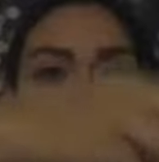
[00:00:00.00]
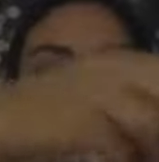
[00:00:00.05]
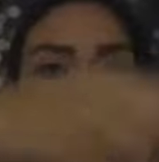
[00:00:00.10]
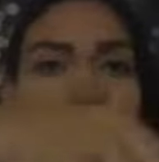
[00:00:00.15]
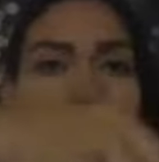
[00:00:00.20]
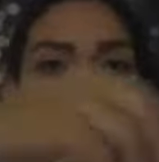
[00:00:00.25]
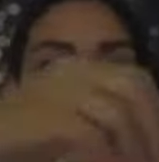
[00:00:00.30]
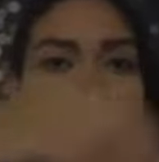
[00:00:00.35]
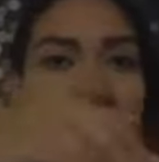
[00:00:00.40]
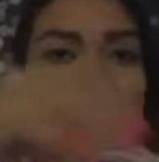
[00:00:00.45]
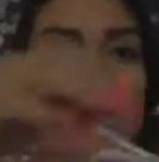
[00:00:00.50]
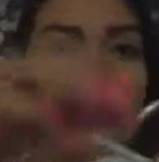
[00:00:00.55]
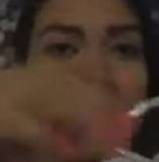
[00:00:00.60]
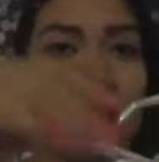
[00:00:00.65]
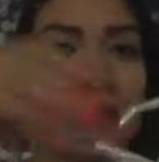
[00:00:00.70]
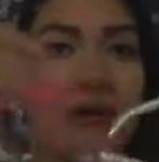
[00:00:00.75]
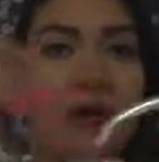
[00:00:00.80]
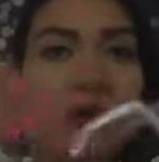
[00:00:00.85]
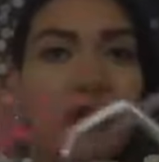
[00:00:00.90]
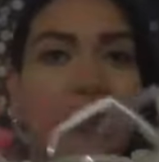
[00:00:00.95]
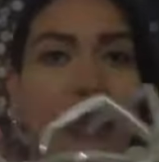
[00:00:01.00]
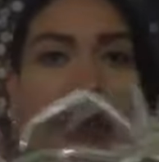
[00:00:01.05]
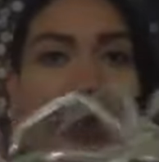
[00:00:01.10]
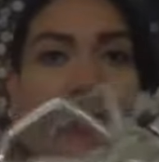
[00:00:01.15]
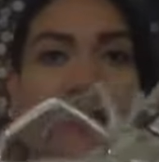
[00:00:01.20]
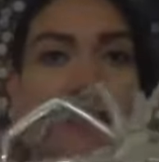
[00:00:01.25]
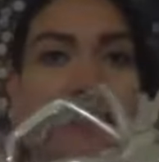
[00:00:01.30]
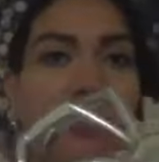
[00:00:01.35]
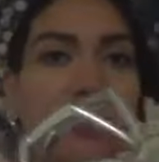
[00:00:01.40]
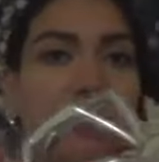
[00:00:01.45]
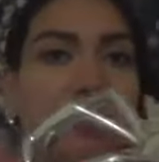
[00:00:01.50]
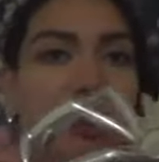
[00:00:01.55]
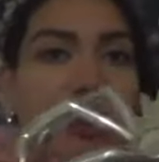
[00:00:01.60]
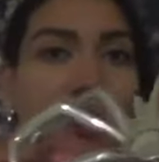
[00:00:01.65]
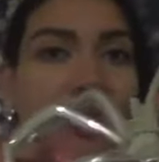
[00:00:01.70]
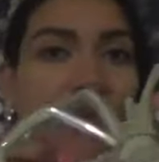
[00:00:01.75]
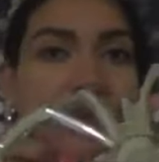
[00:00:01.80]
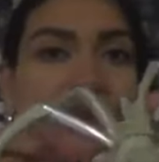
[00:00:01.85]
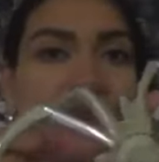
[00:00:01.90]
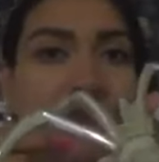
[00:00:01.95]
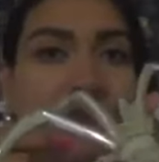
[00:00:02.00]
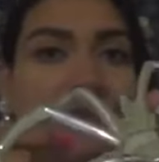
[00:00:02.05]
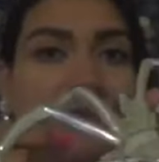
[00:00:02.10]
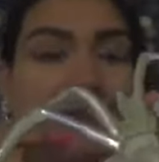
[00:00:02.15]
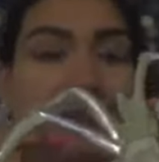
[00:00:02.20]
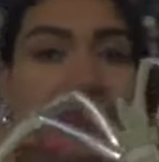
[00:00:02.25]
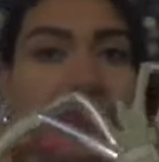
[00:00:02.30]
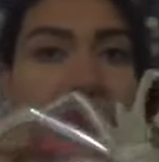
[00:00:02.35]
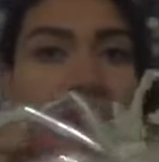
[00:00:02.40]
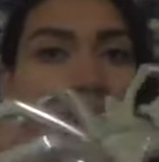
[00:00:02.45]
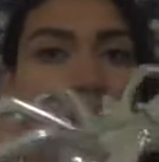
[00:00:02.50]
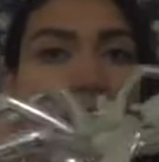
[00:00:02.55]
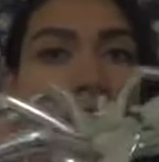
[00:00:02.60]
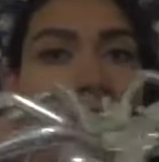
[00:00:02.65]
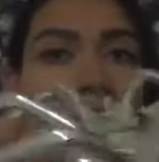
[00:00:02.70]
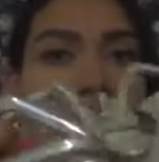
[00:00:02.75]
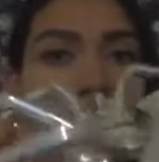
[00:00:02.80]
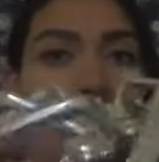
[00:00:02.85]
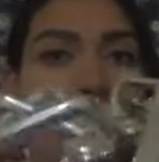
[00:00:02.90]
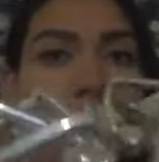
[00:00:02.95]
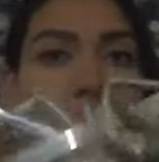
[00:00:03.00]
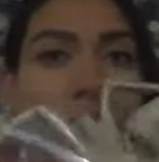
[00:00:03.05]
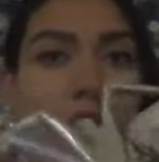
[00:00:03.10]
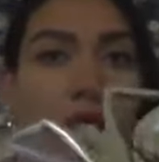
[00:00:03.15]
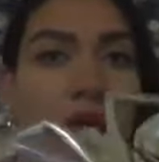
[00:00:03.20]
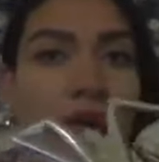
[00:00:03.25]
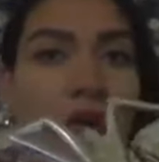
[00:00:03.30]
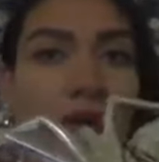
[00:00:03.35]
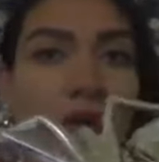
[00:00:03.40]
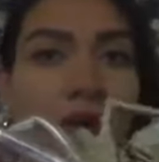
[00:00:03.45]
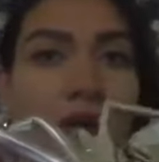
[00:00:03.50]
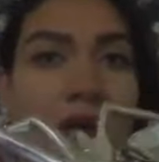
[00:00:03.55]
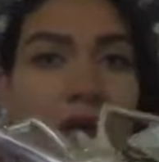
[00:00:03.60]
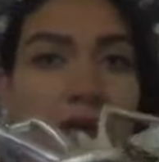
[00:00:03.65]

up with like little candy bars or